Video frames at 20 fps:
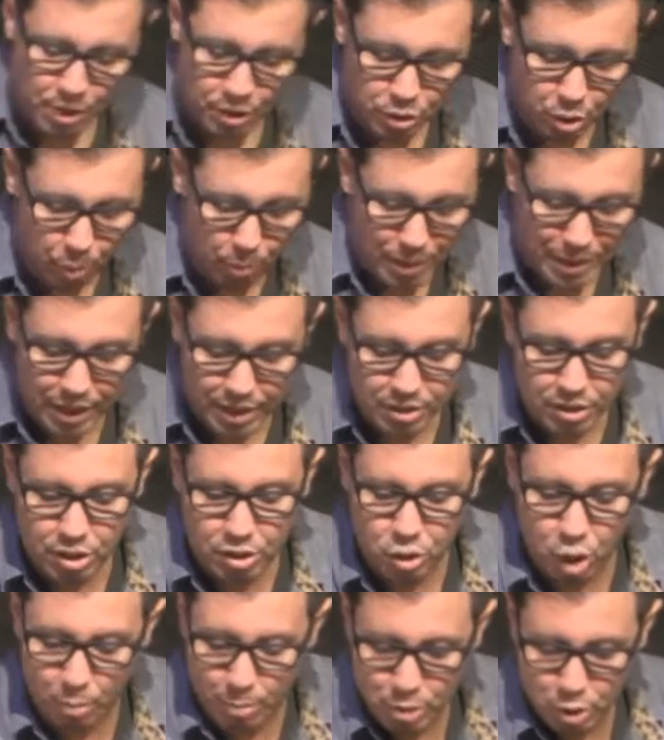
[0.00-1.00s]
So because
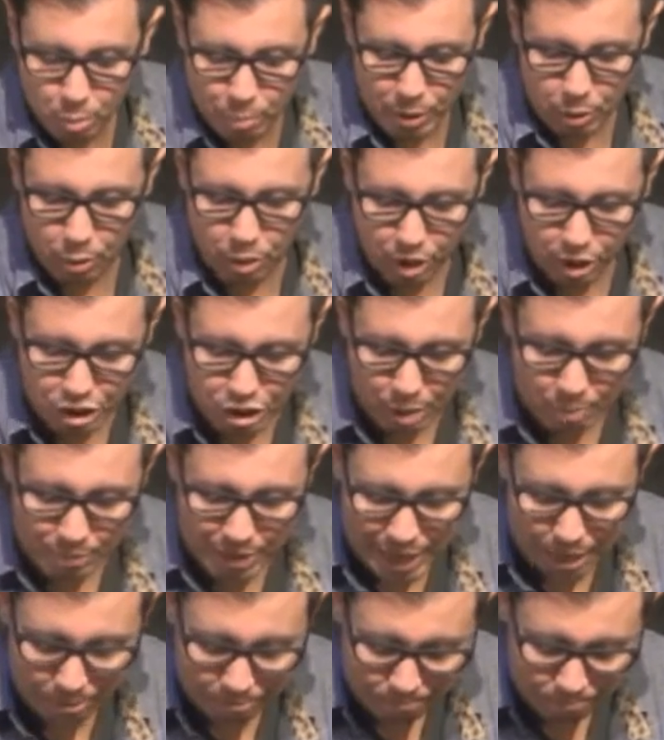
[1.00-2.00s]
this psalm is so big, we're going to jump
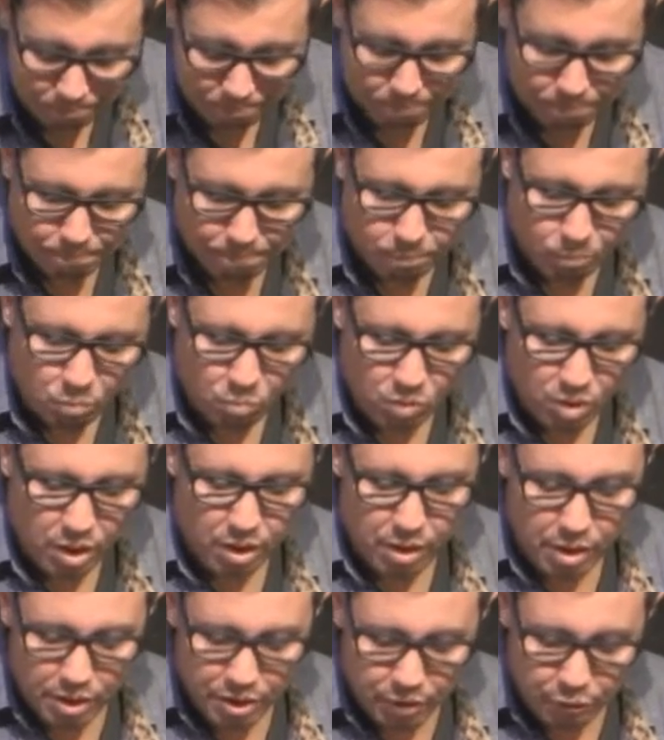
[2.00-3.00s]
down
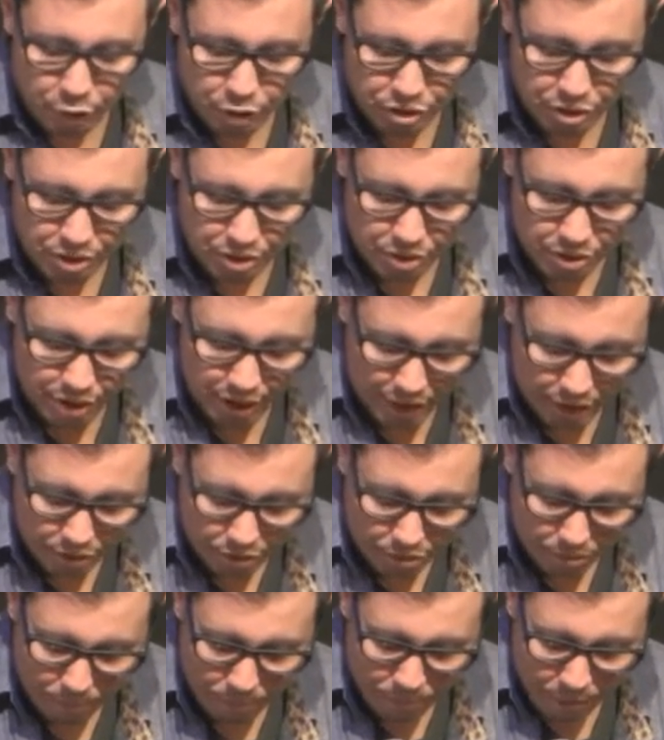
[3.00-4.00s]
to verse
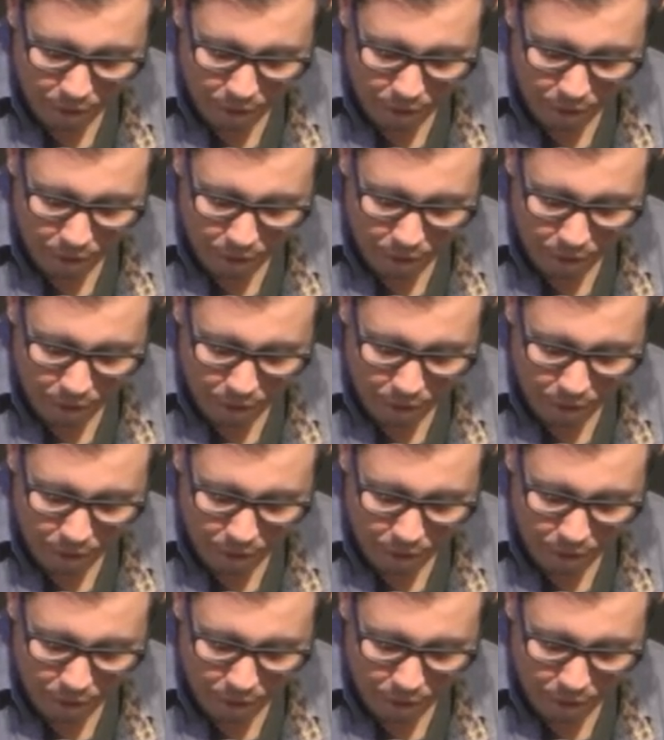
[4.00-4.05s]
6.